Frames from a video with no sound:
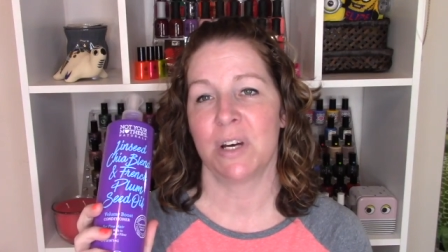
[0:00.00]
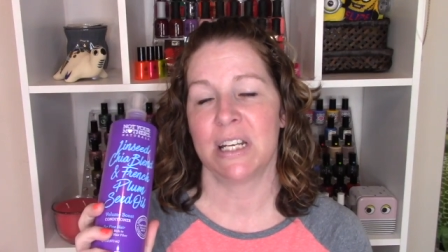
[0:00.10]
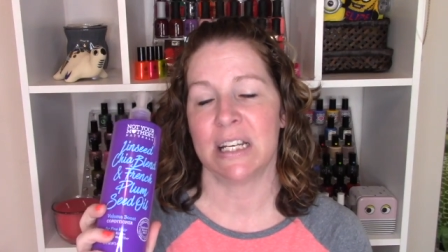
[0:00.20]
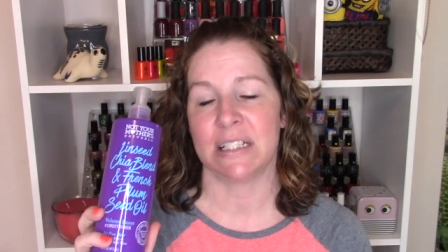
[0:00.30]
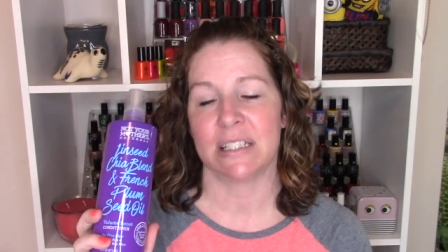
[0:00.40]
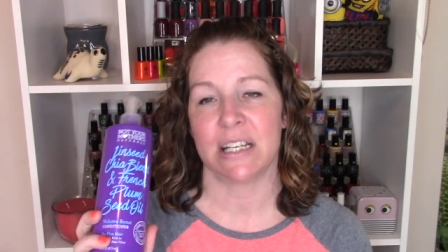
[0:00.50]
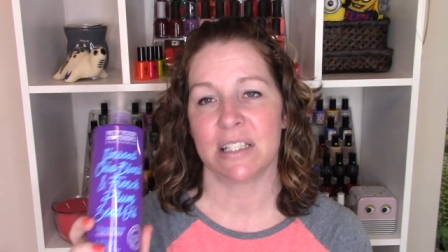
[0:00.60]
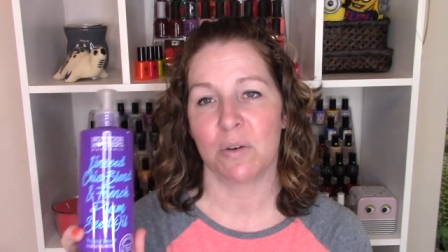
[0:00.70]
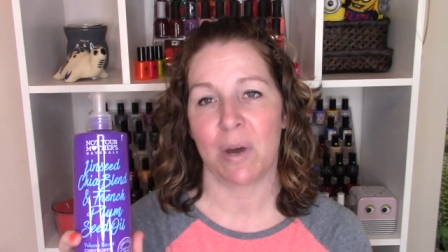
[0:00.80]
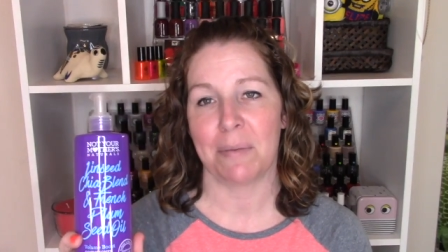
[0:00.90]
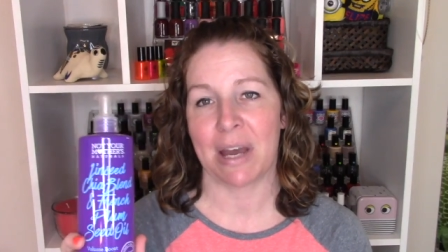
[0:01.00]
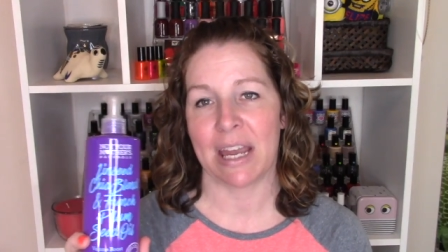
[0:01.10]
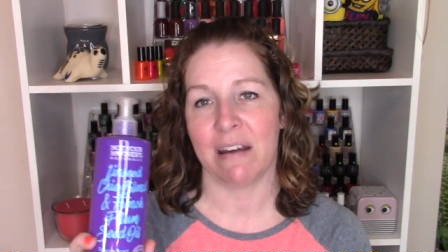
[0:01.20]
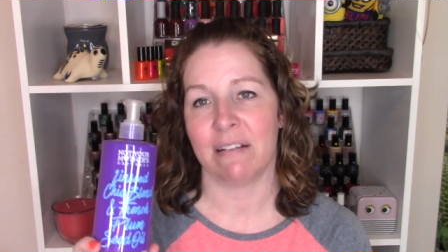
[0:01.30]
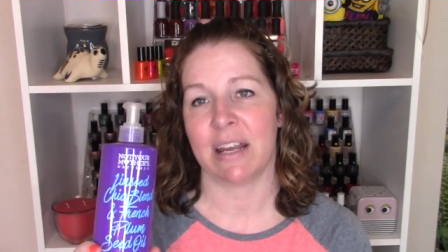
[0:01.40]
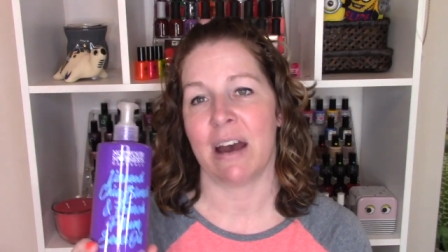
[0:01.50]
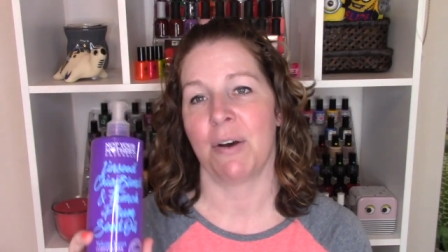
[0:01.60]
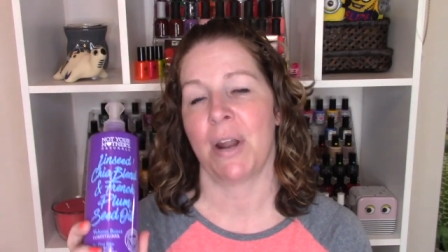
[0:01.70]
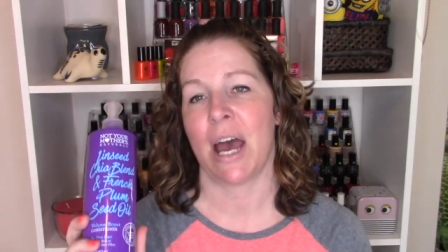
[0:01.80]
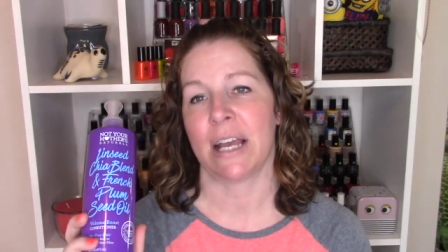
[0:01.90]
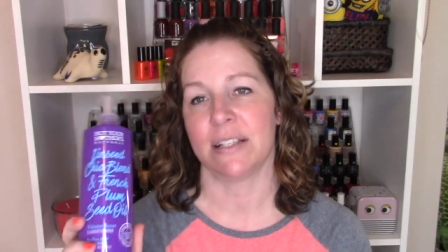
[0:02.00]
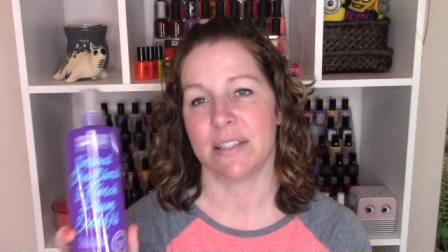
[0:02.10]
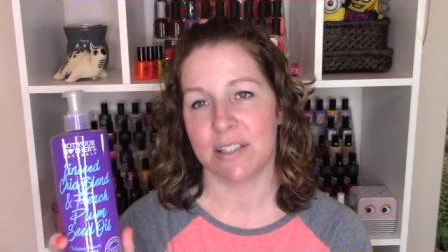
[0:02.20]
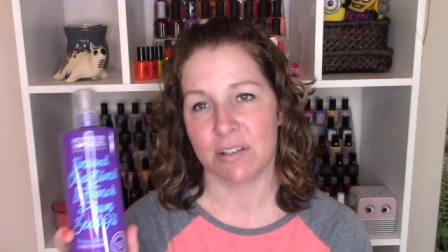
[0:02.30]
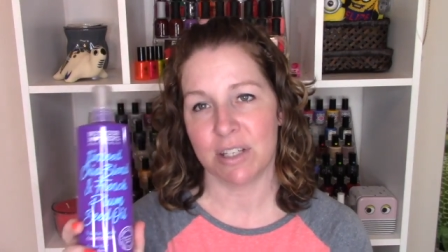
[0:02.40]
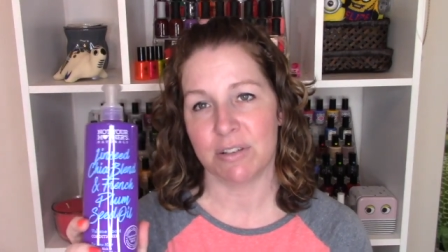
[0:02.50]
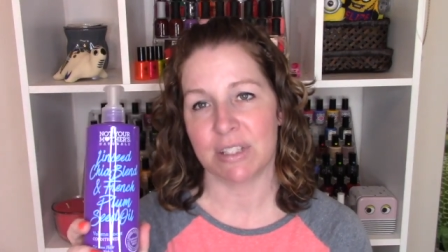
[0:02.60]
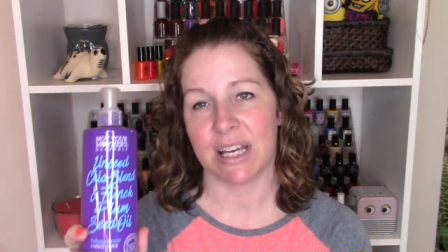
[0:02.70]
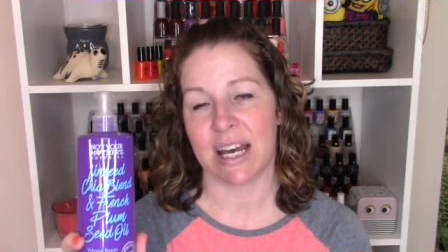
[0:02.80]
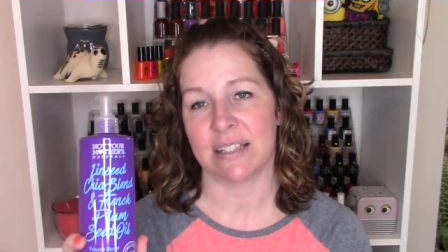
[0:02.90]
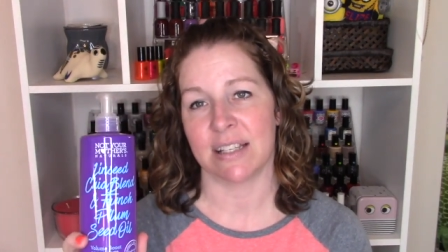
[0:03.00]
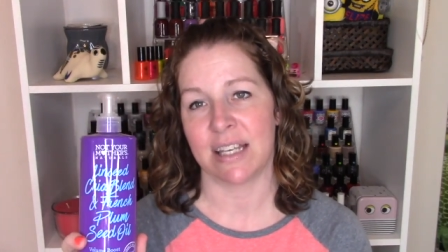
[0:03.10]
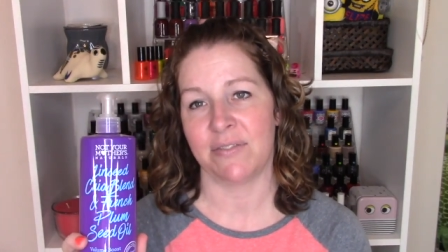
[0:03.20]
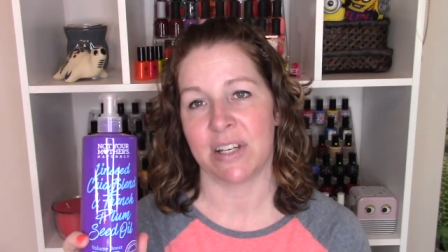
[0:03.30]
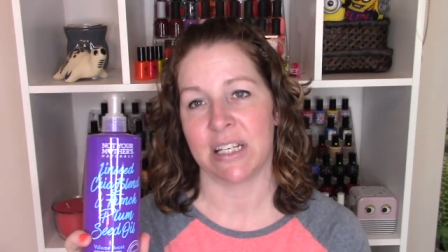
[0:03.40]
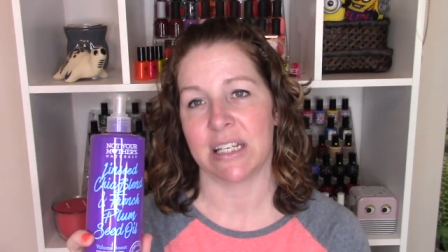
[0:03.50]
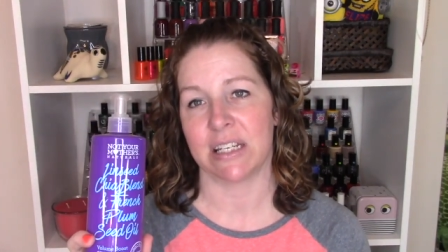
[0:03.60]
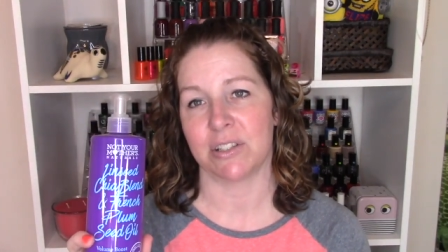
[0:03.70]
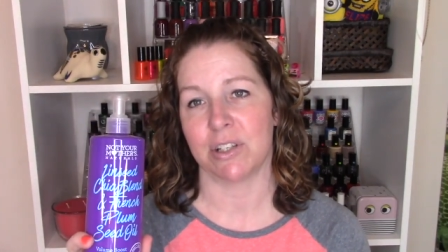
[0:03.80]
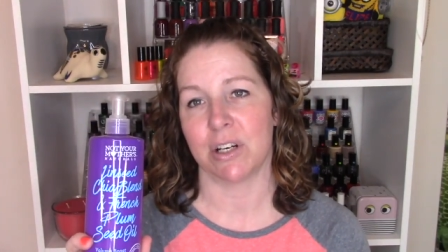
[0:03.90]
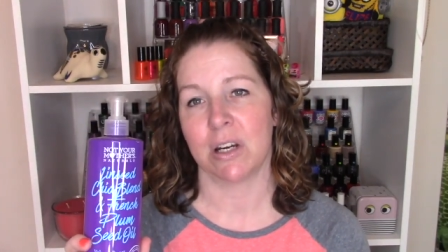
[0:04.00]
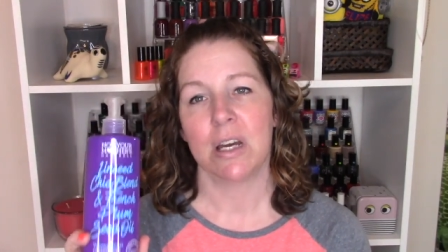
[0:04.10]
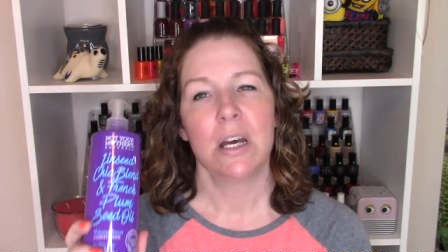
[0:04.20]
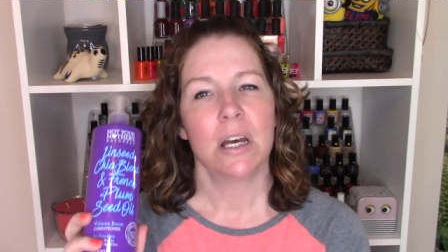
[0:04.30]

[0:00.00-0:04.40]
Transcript: one. It doesn't weigh my hair down. I can still use it as a leave-in conditioner.